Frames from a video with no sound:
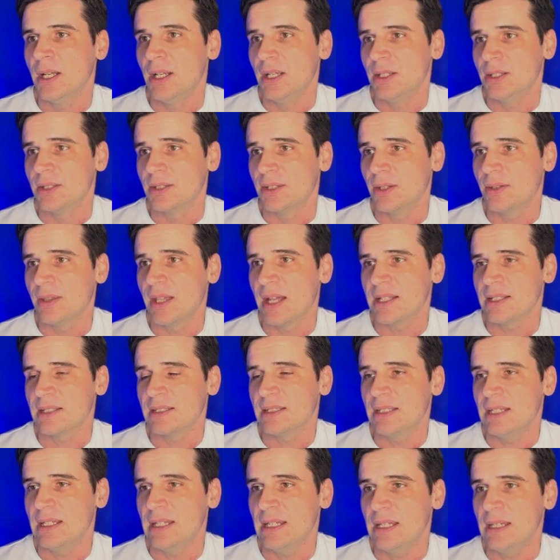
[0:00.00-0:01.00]
So that's
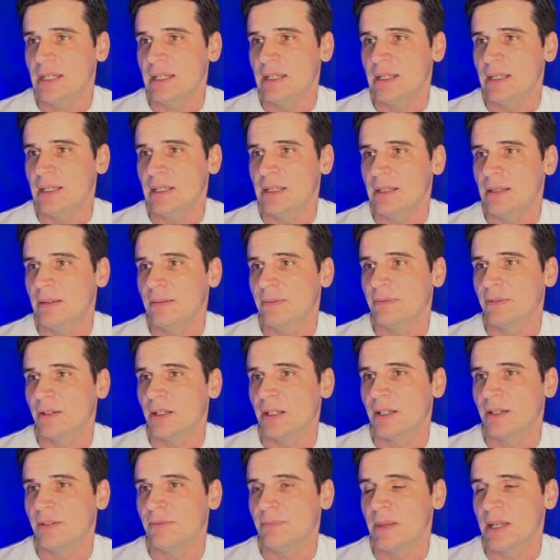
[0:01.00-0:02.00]
the
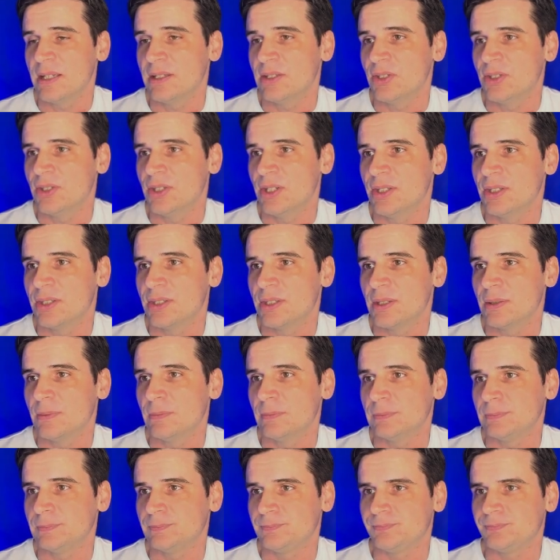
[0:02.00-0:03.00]
5 messages
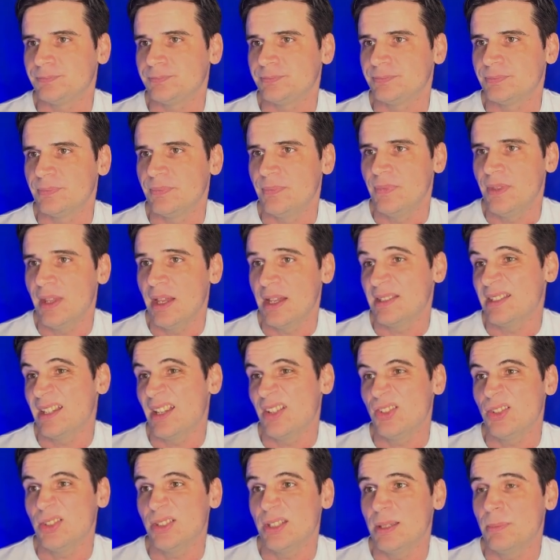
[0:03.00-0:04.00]
that are
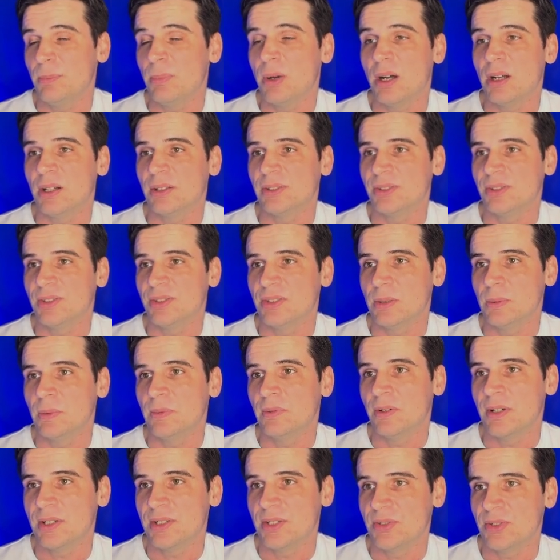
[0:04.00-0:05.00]
essentially part of the
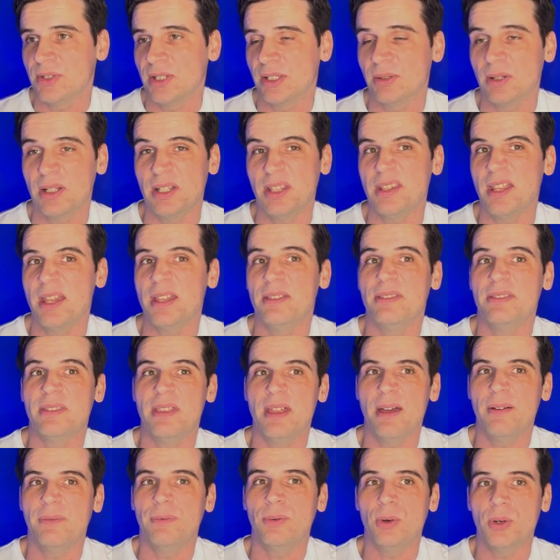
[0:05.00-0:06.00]
supervisory channel, and
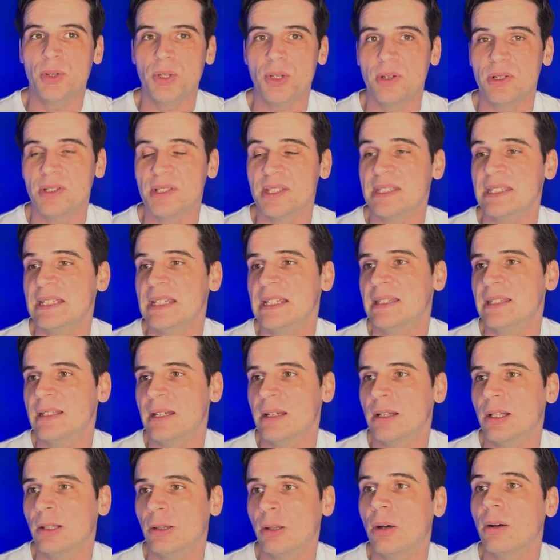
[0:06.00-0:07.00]
therefore you can see
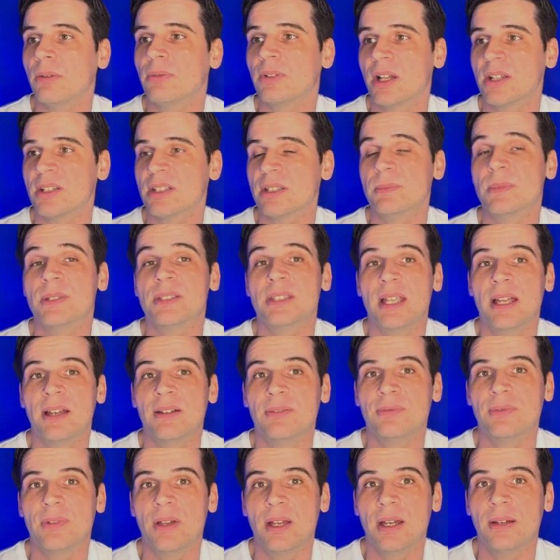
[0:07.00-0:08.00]
that a lot of customers
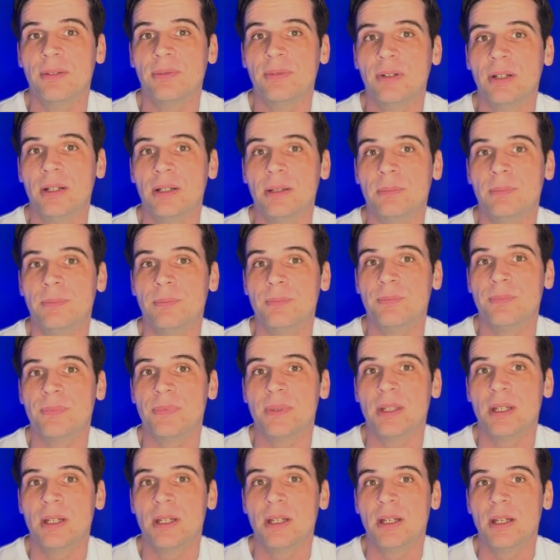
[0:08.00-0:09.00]
have
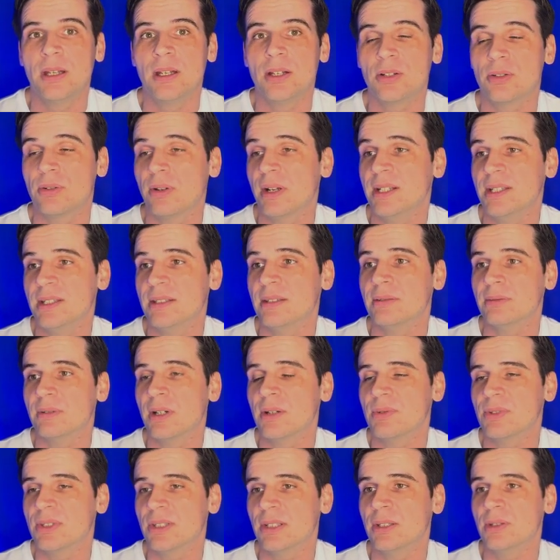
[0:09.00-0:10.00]
created their
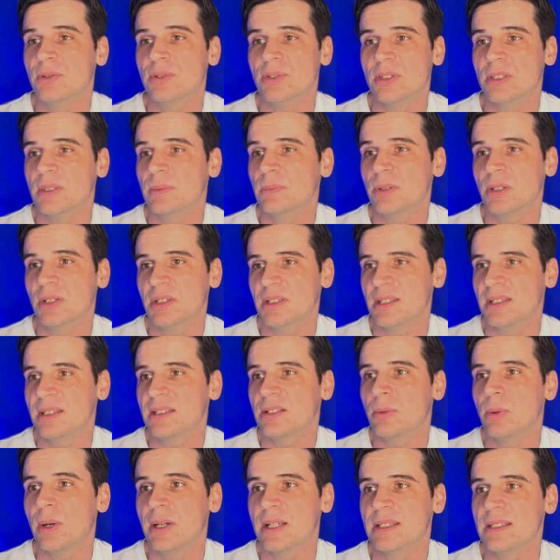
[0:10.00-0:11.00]
own solutions, because it's
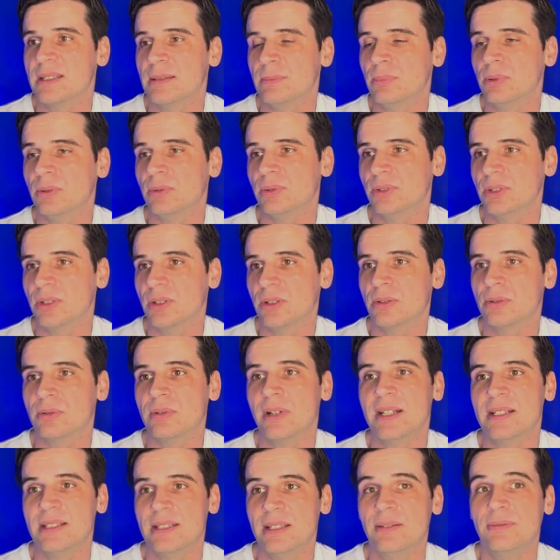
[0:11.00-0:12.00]
quite simple to
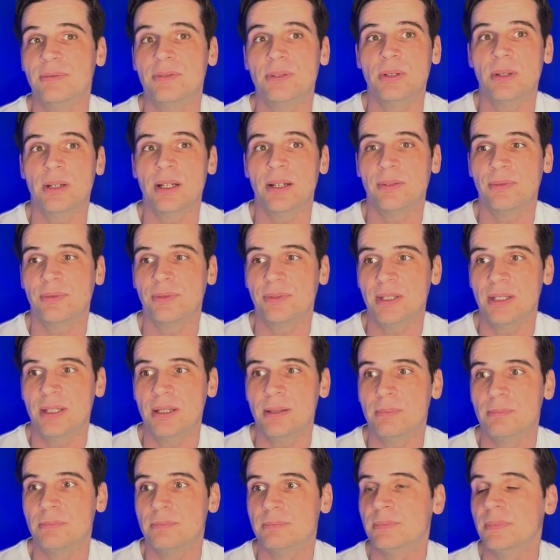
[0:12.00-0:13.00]
create if you have
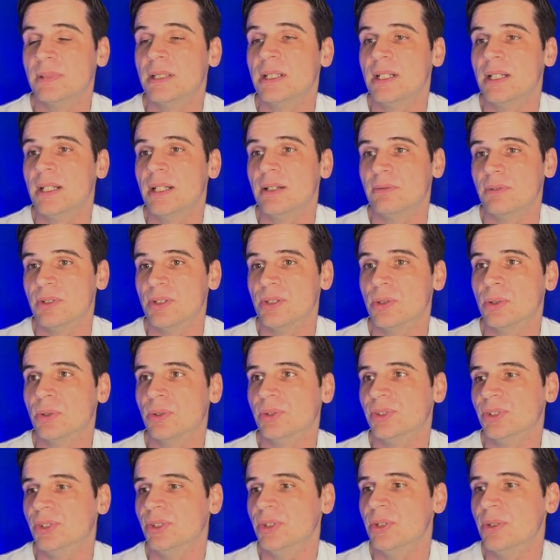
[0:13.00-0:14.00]
the
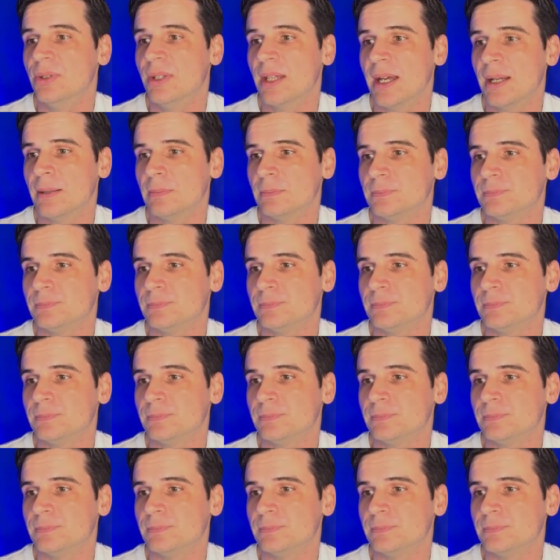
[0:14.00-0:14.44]
resource to do that.